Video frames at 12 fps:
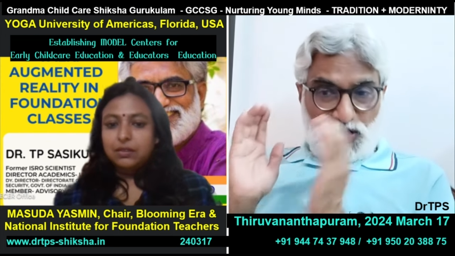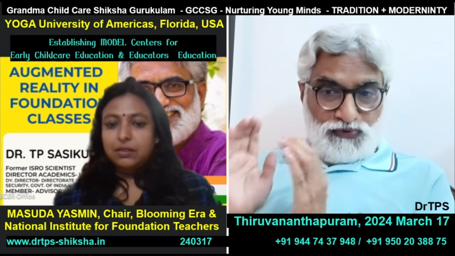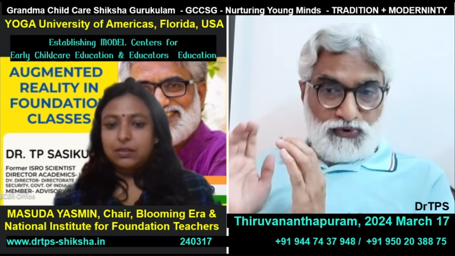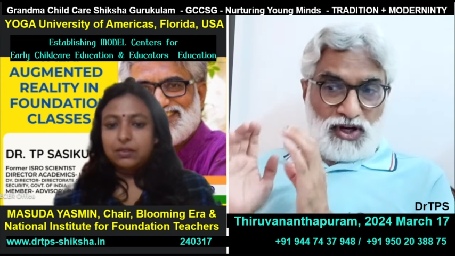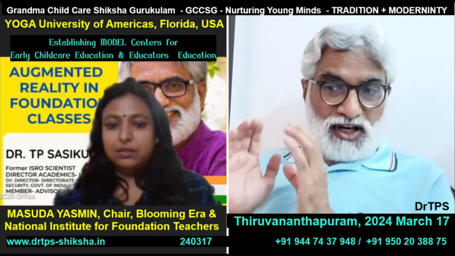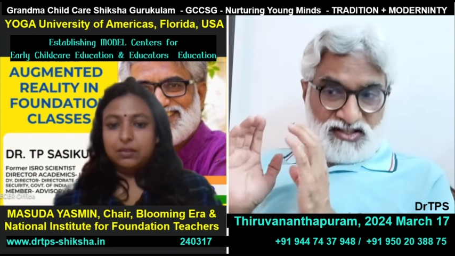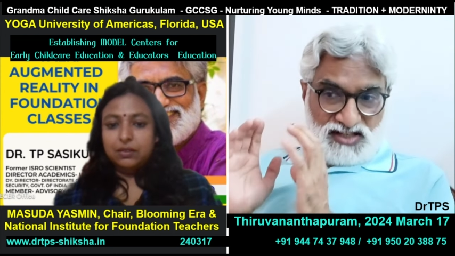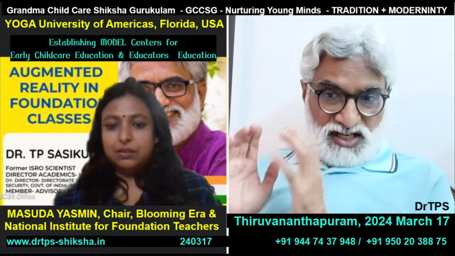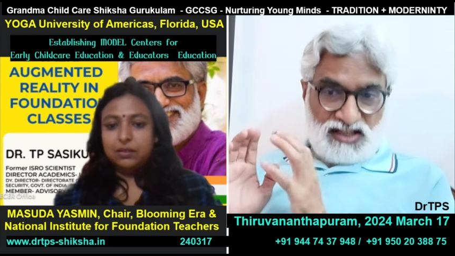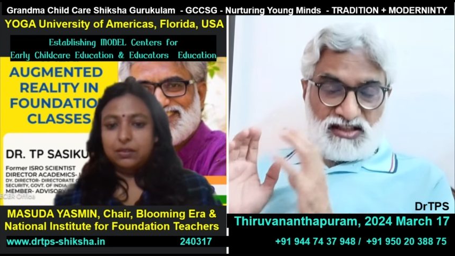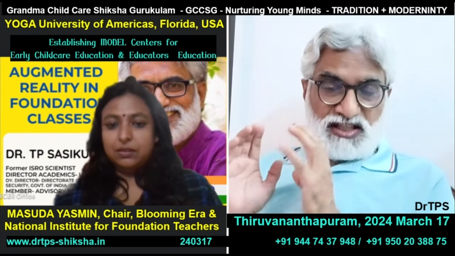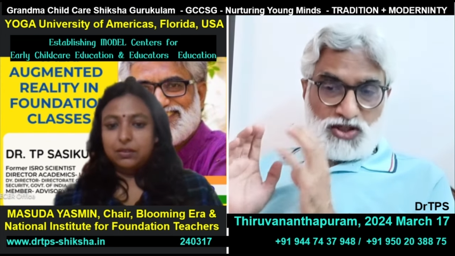Speaker 1: if your
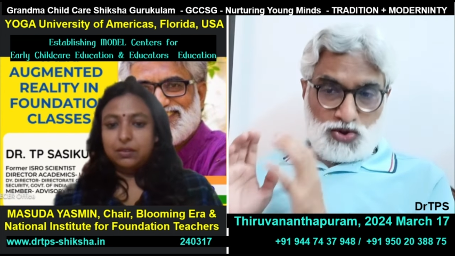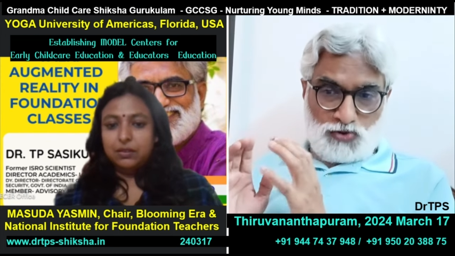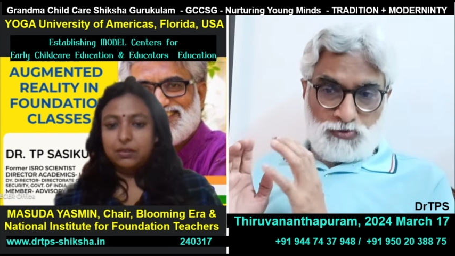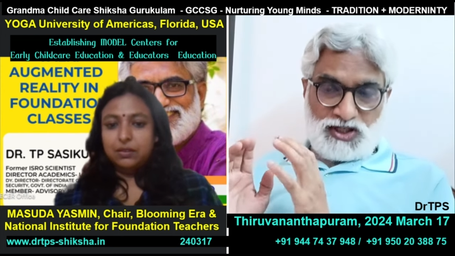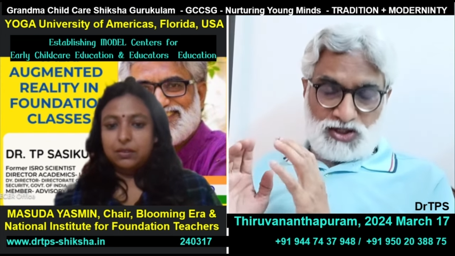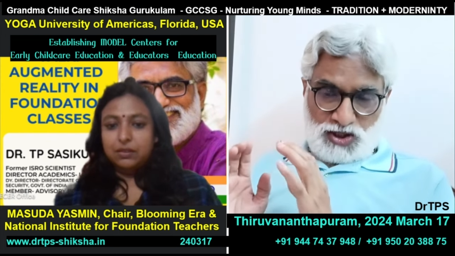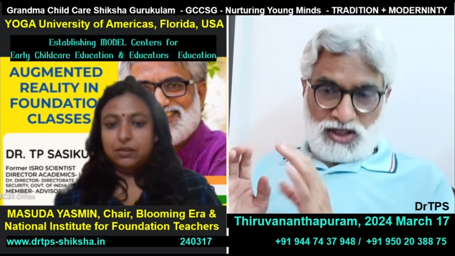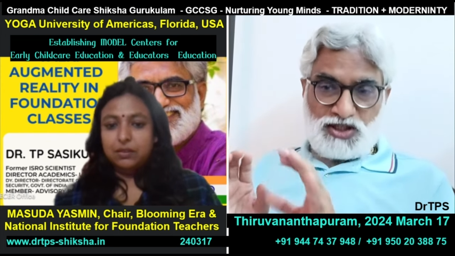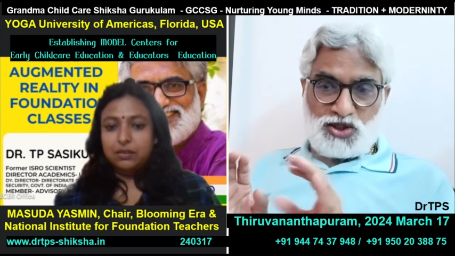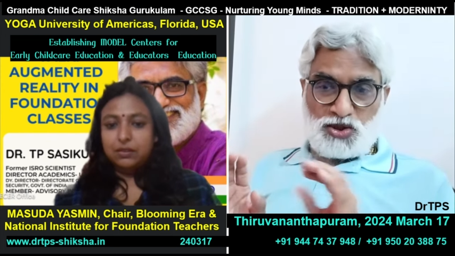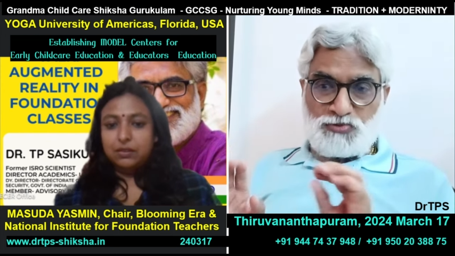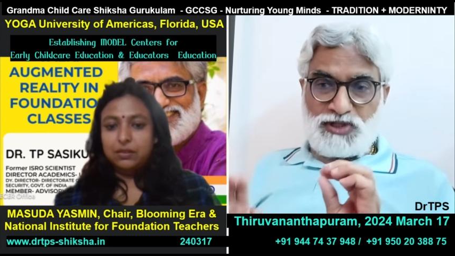strength is too much
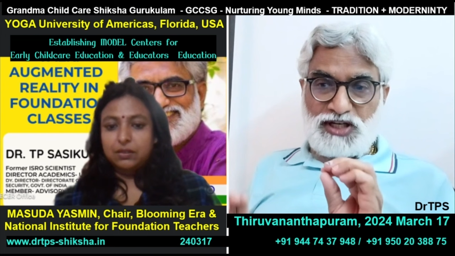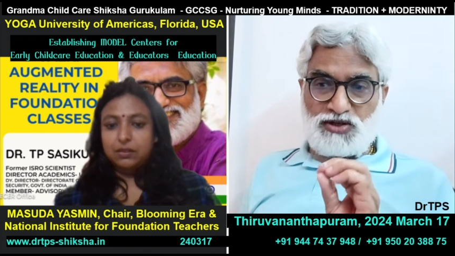assume